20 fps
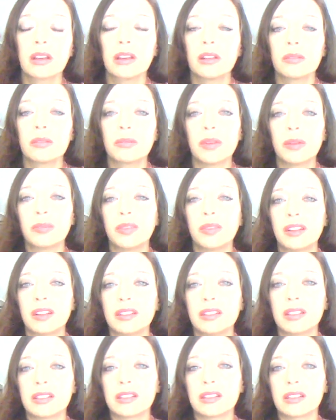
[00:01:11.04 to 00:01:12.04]
My blood
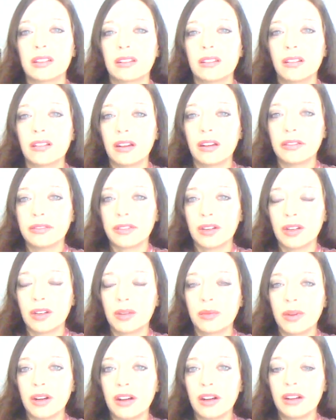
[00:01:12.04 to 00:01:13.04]
doesn't clot very
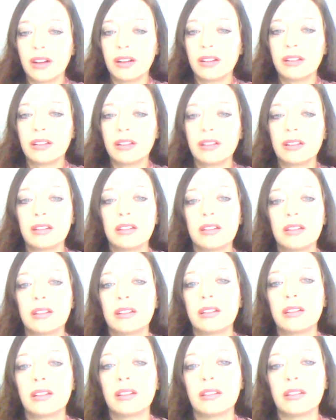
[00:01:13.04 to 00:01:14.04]
well.
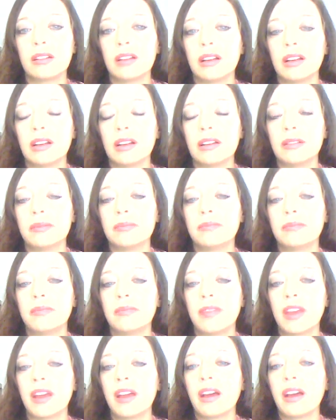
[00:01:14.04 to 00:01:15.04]

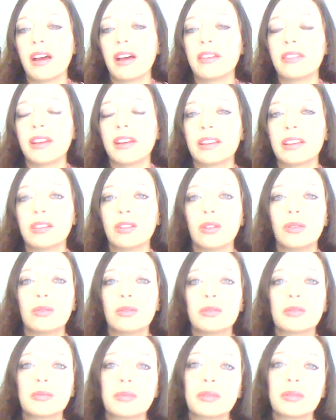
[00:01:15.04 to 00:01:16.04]
I've had
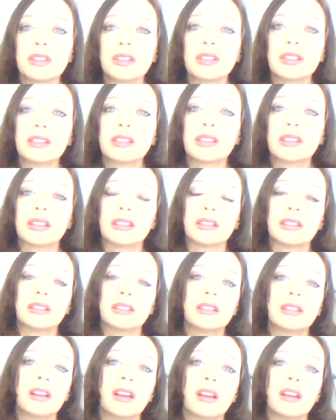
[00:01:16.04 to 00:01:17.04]
nosebleeds and
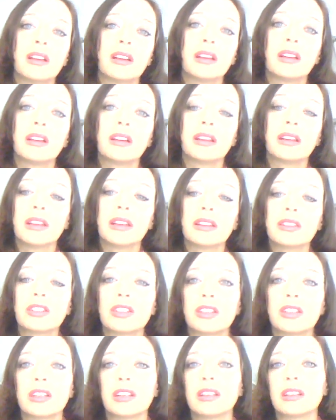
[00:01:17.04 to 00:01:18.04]

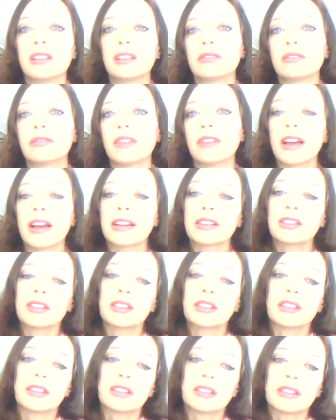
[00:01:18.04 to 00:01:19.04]
itching,
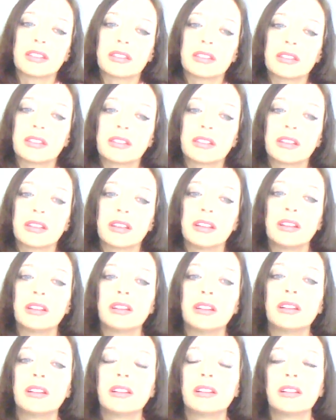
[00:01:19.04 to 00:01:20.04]
rashes,
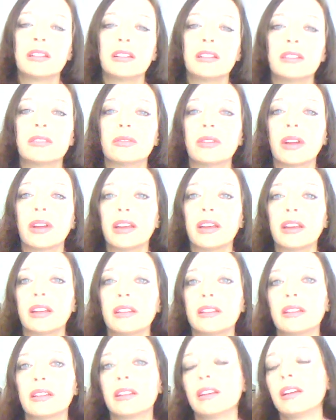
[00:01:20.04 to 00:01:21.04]

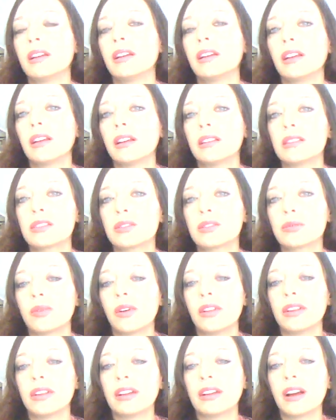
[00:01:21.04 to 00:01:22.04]
red and
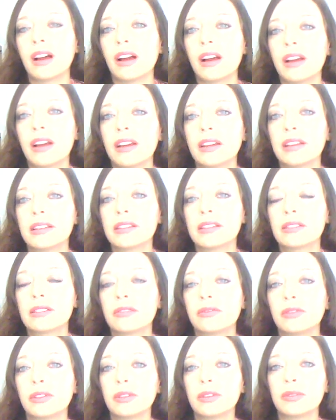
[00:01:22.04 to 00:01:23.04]
swollen eyes,
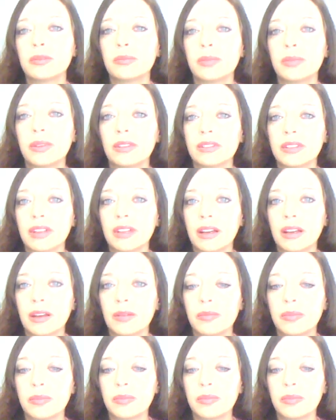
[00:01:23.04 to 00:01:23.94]
fluid buildup.